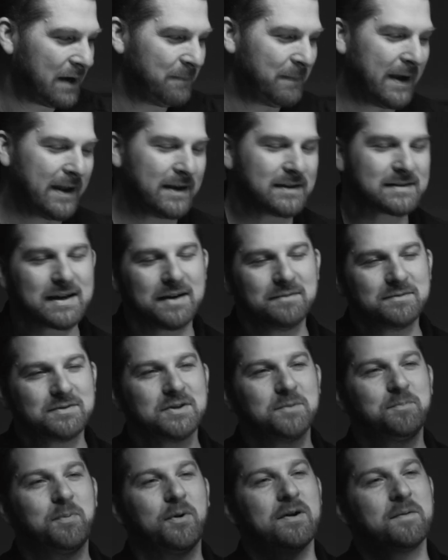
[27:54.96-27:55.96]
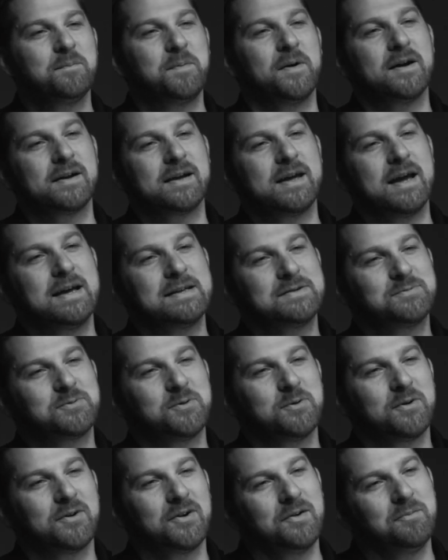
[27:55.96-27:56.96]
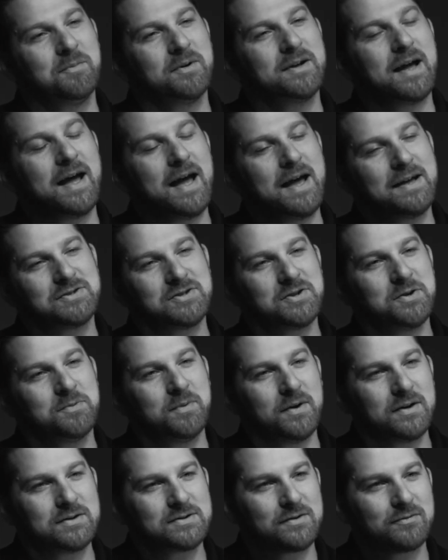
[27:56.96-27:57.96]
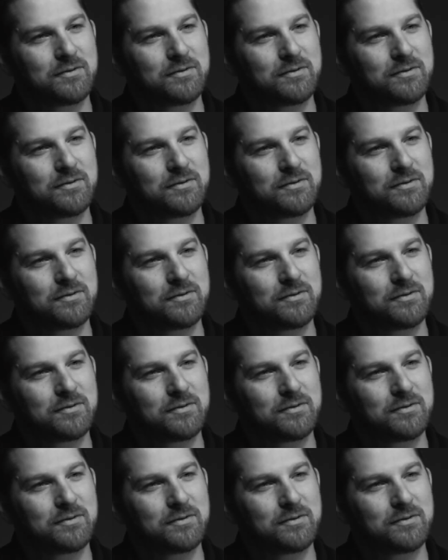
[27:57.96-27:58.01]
man. It's come to the part of the podcast where we're going to ask you a bunch of